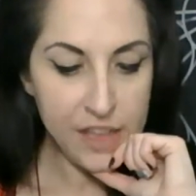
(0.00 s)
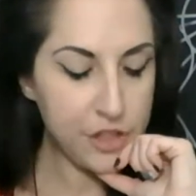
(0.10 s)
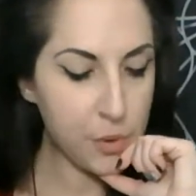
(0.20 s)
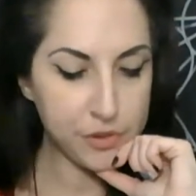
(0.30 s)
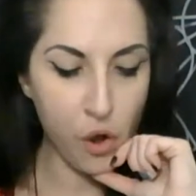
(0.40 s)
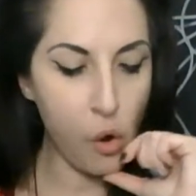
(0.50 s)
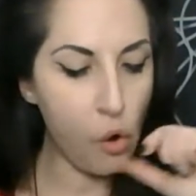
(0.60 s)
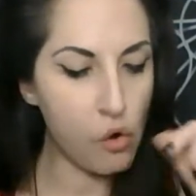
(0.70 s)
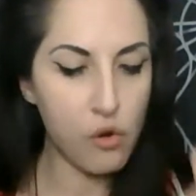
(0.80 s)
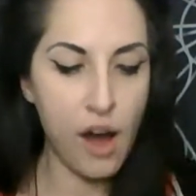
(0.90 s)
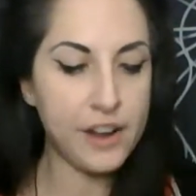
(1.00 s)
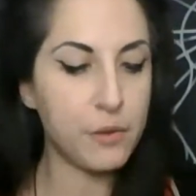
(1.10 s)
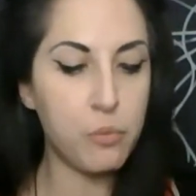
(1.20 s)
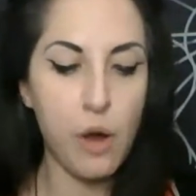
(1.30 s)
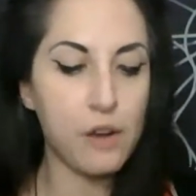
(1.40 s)
There was a whole lot
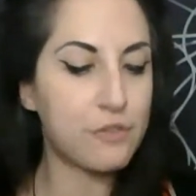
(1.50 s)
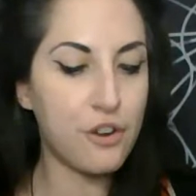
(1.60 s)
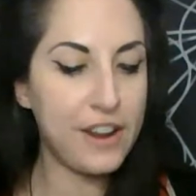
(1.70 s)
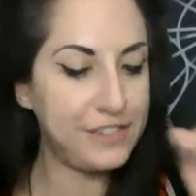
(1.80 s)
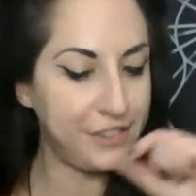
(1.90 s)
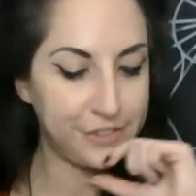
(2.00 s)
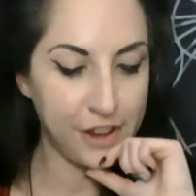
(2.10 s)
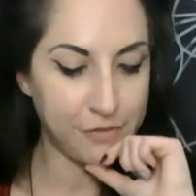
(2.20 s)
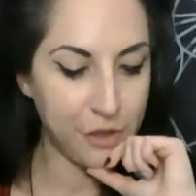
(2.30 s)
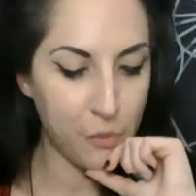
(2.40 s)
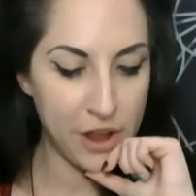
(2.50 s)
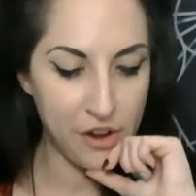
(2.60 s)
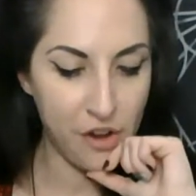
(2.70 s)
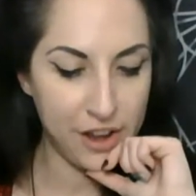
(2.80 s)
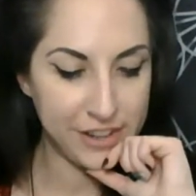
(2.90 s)
of, of crazy stuff that went
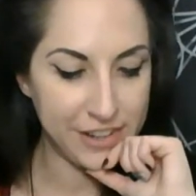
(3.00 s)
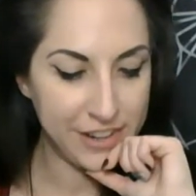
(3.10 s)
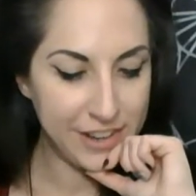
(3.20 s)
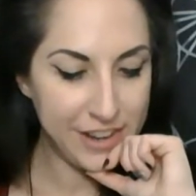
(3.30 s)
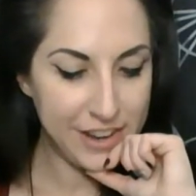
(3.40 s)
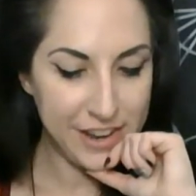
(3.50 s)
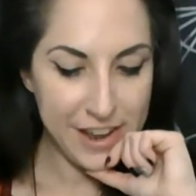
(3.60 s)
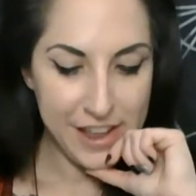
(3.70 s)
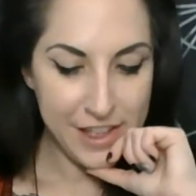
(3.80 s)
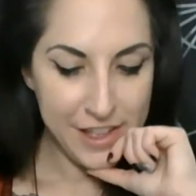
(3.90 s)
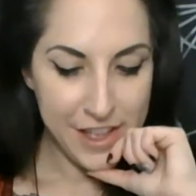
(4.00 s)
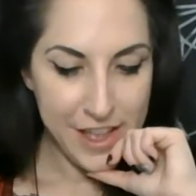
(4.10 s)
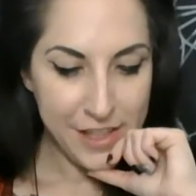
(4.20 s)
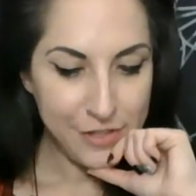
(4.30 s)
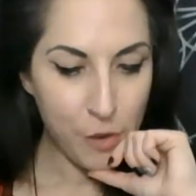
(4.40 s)
on,
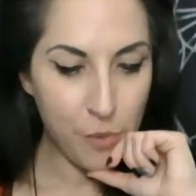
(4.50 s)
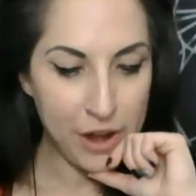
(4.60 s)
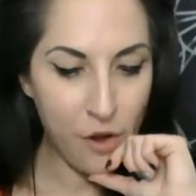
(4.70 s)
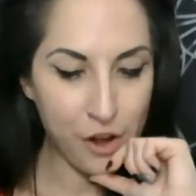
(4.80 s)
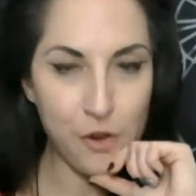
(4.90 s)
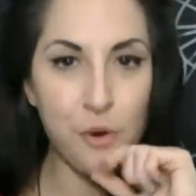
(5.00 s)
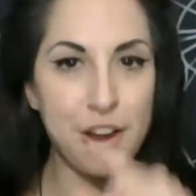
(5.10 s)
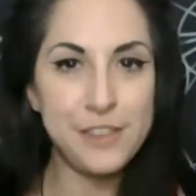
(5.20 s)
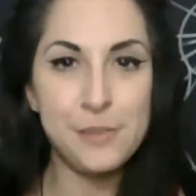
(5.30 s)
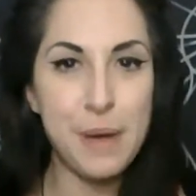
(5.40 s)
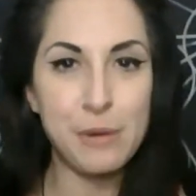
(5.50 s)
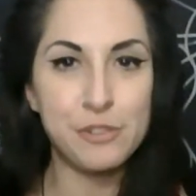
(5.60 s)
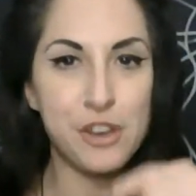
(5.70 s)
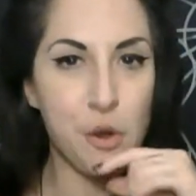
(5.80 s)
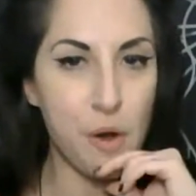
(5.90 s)
that went on or is about
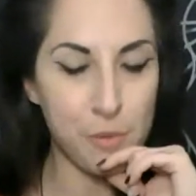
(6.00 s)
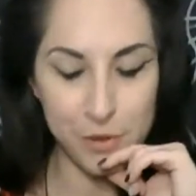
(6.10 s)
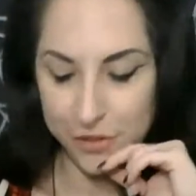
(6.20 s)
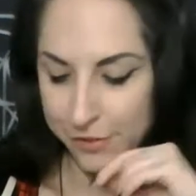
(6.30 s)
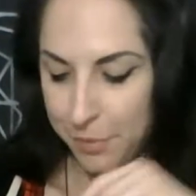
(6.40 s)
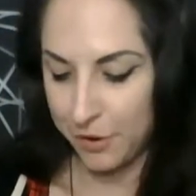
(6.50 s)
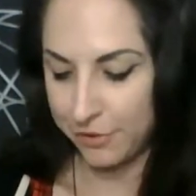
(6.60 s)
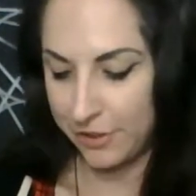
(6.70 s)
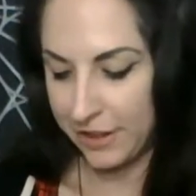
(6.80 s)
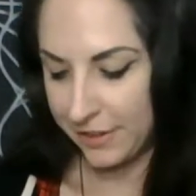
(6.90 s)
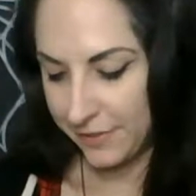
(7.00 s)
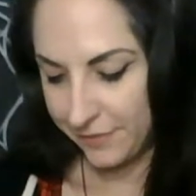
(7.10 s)
to go on with this person.